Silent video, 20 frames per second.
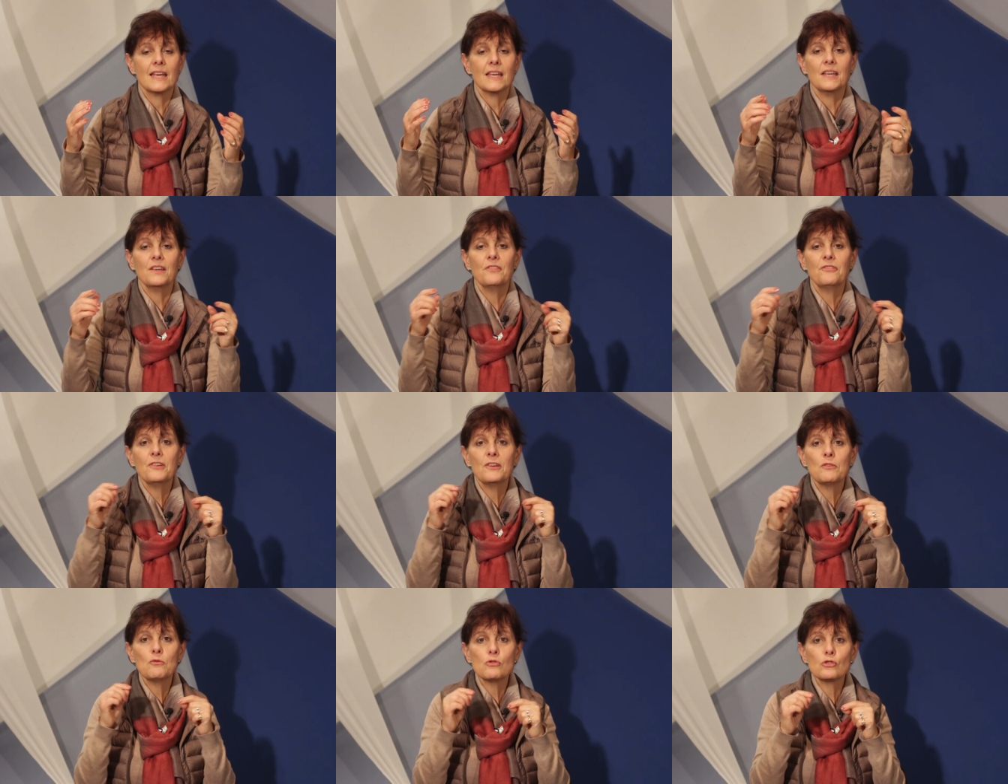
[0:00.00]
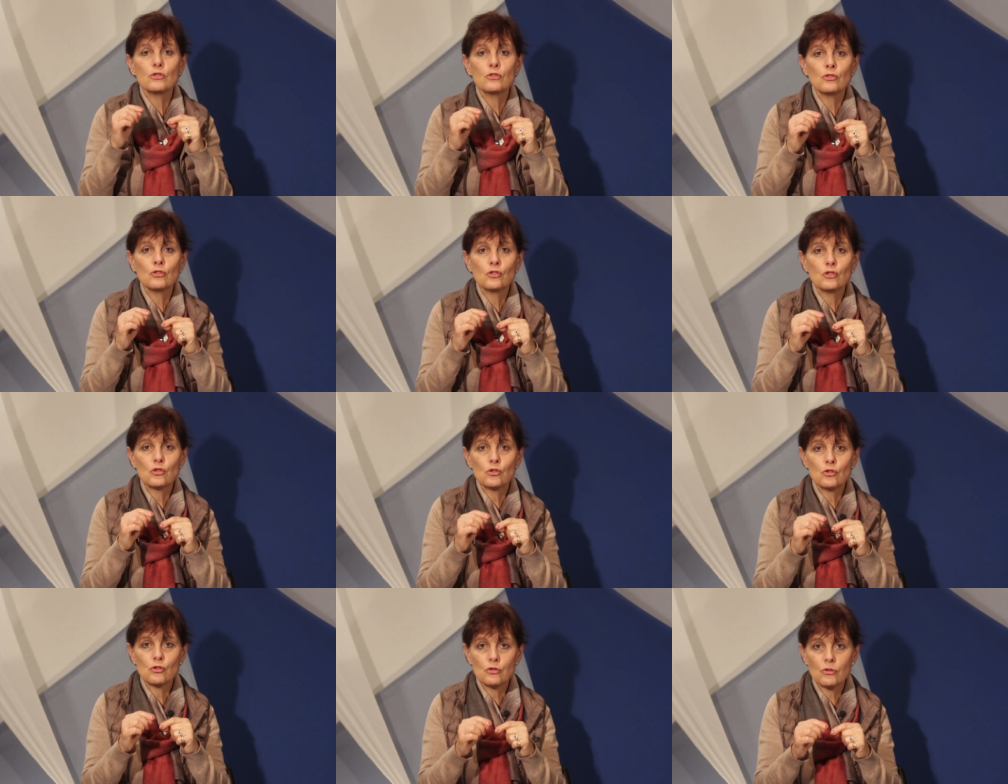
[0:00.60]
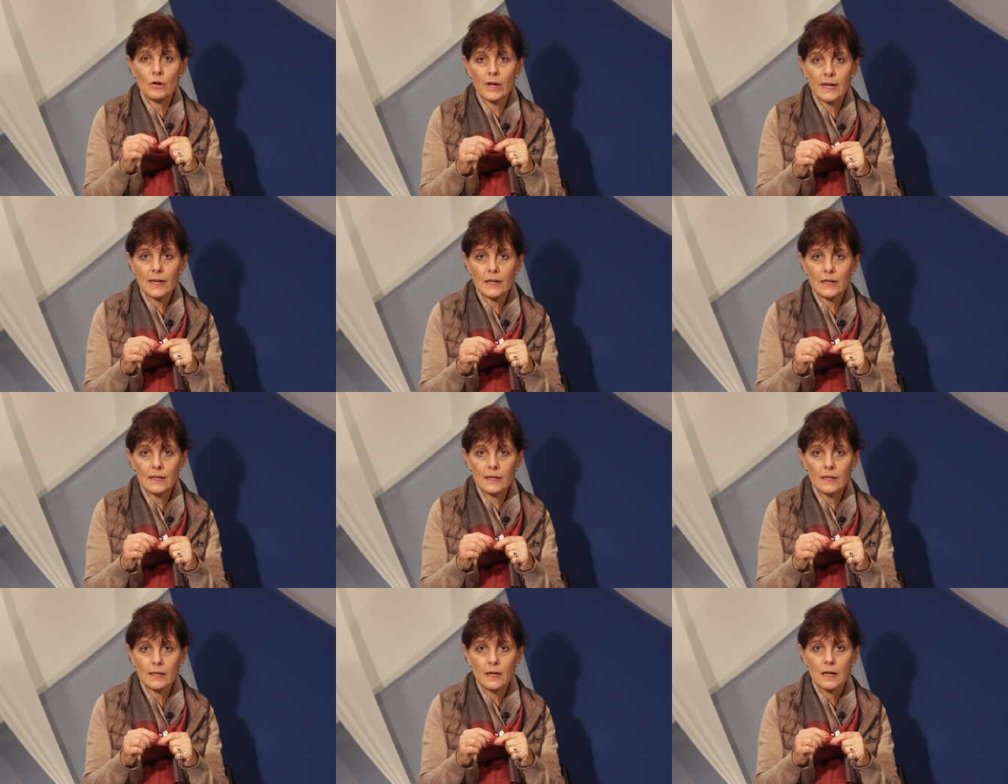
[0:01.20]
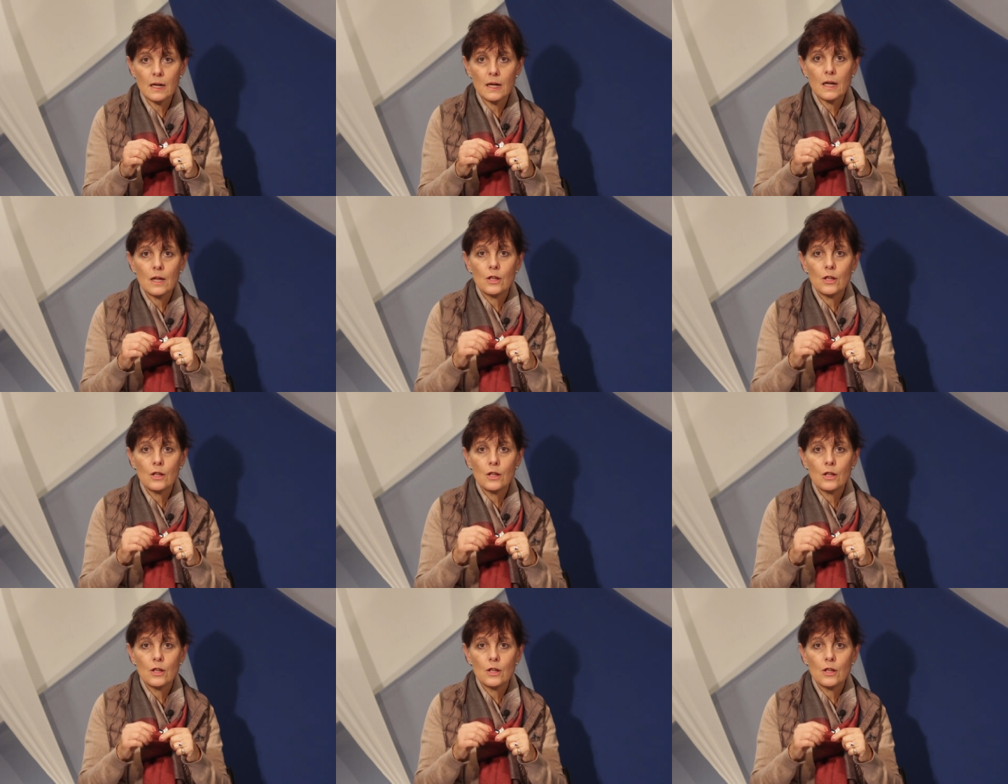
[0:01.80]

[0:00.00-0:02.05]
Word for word: If he wasn't struggling,